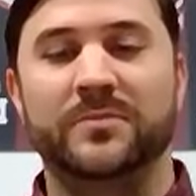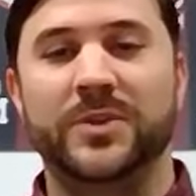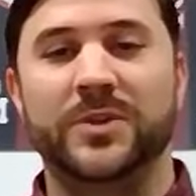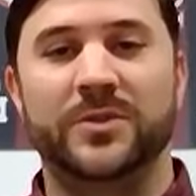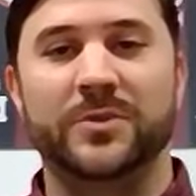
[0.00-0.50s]

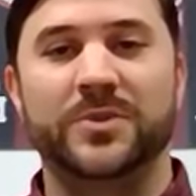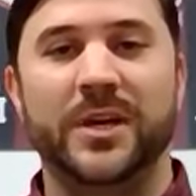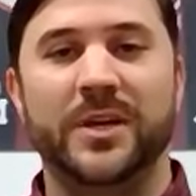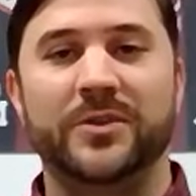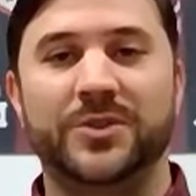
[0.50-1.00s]
YouTube
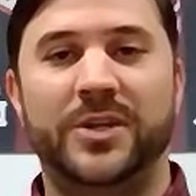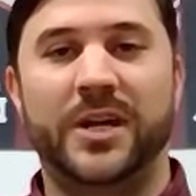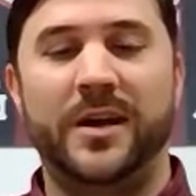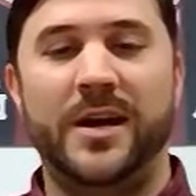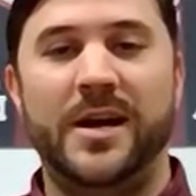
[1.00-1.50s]
channel,
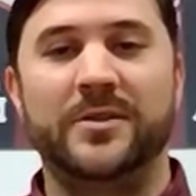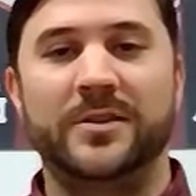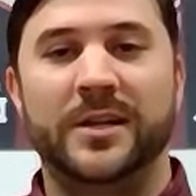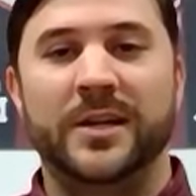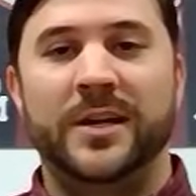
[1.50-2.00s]
check it out,
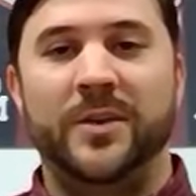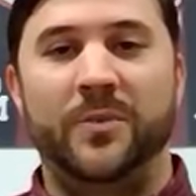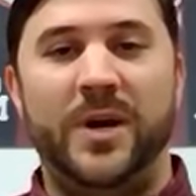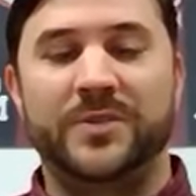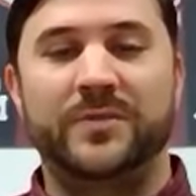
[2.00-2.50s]

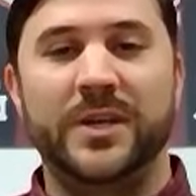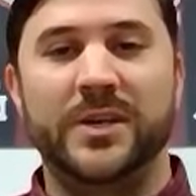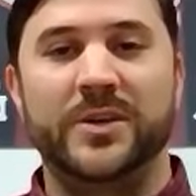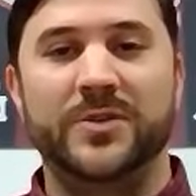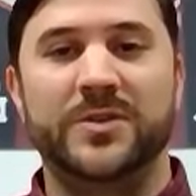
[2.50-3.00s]
watch
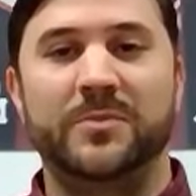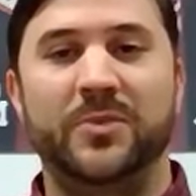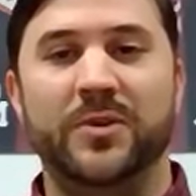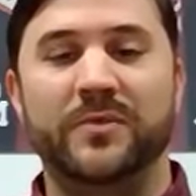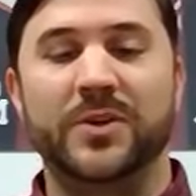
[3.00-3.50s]
videos. The
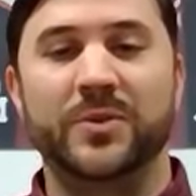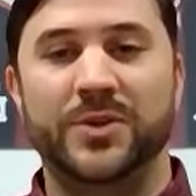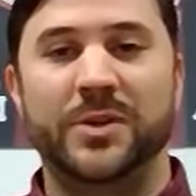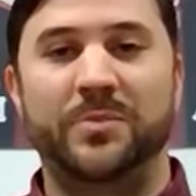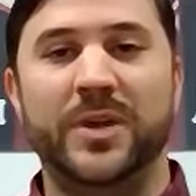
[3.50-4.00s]
more
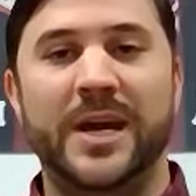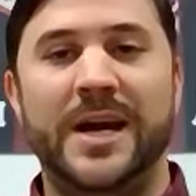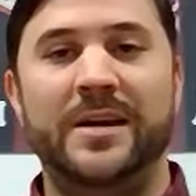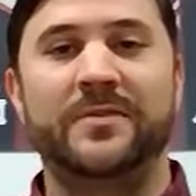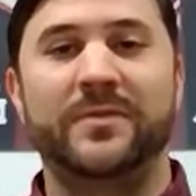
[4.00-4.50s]
viewership we
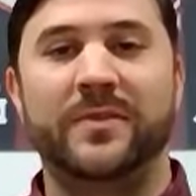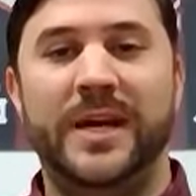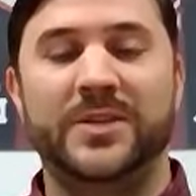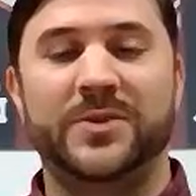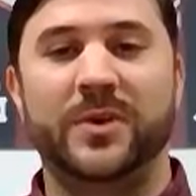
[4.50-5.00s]
have,
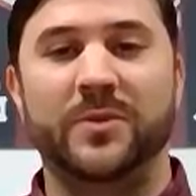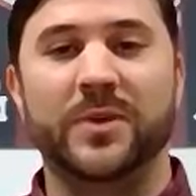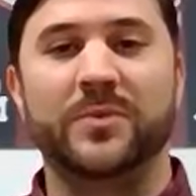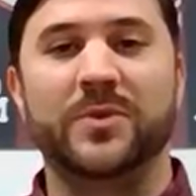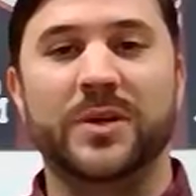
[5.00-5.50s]
that's where
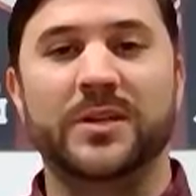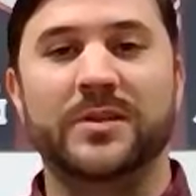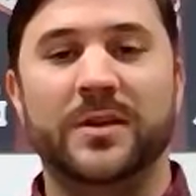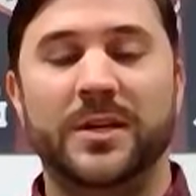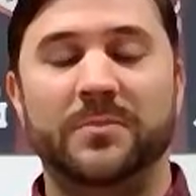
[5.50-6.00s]
we will
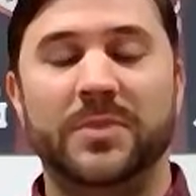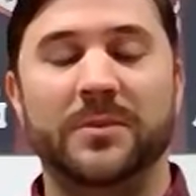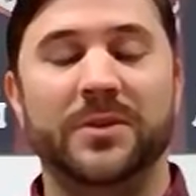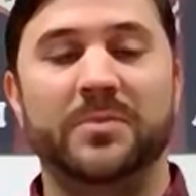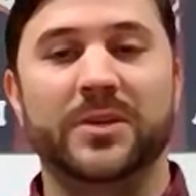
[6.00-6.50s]
be
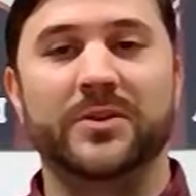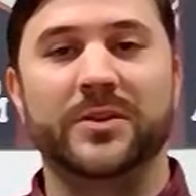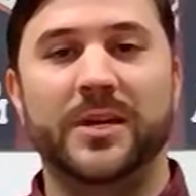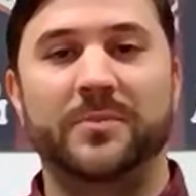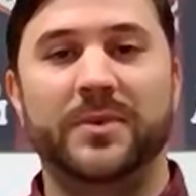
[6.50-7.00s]
able to build
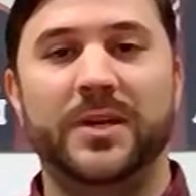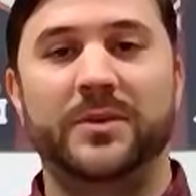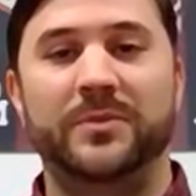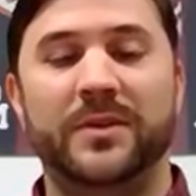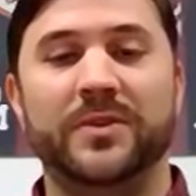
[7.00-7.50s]
up
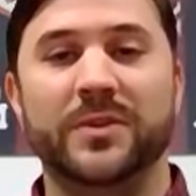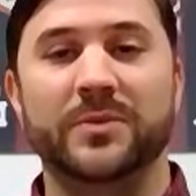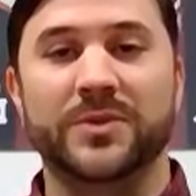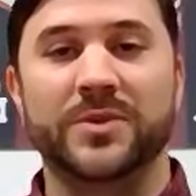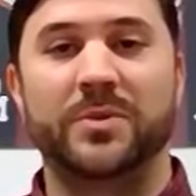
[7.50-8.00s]
revenue that
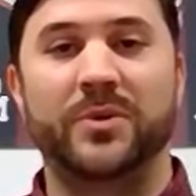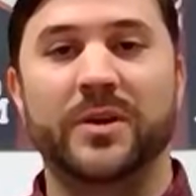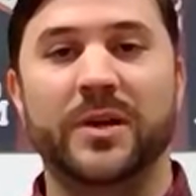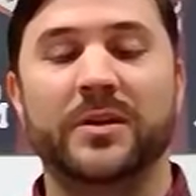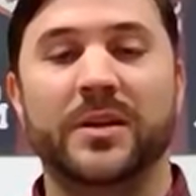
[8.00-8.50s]
will support
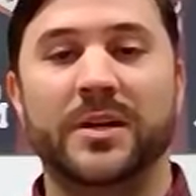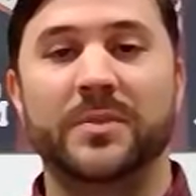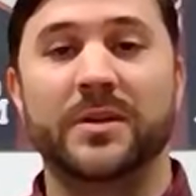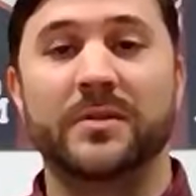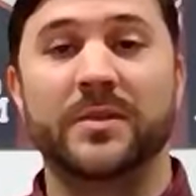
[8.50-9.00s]
our
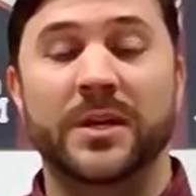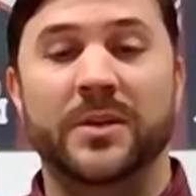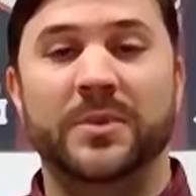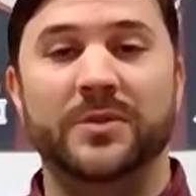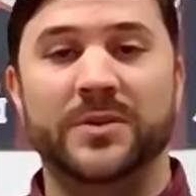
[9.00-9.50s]
club and
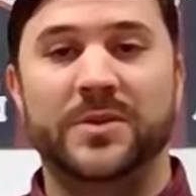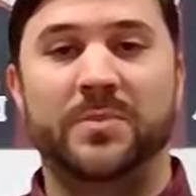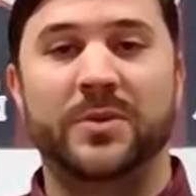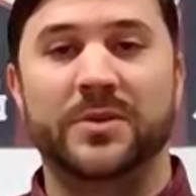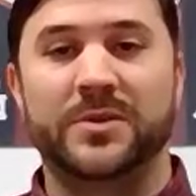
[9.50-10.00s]
be able to
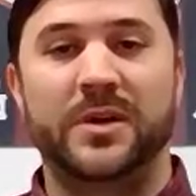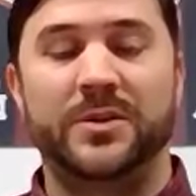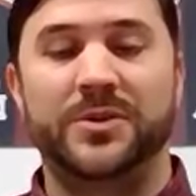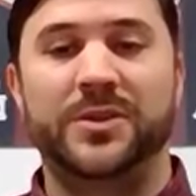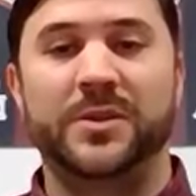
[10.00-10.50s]
support
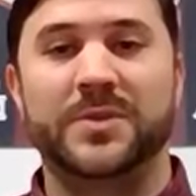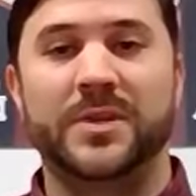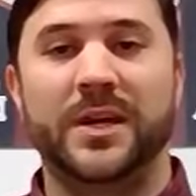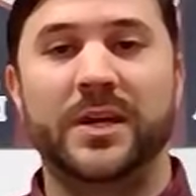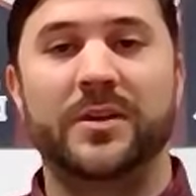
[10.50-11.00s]
scholarships
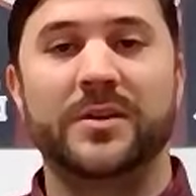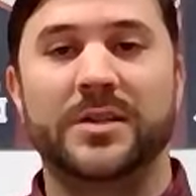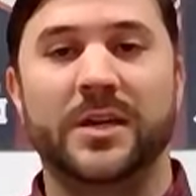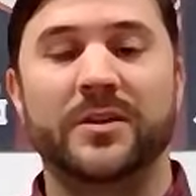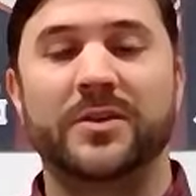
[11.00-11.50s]
and our
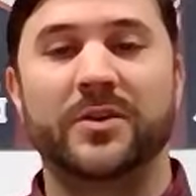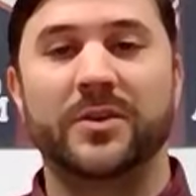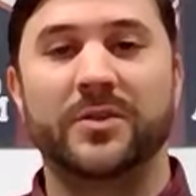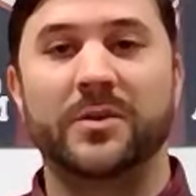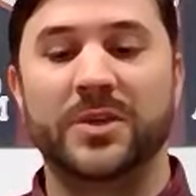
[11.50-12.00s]
San
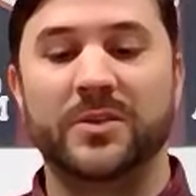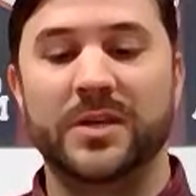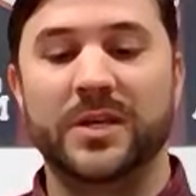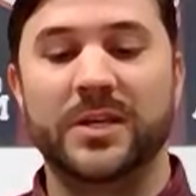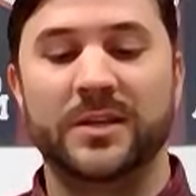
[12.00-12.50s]
Antonio
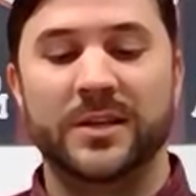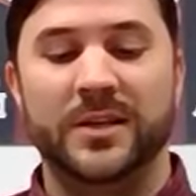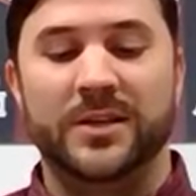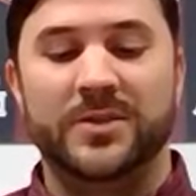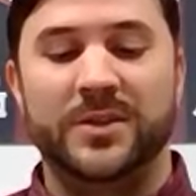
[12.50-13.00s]
community.
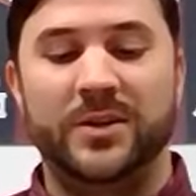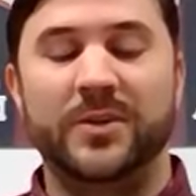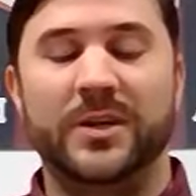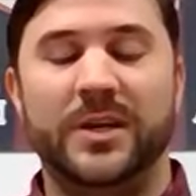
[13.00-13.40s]
So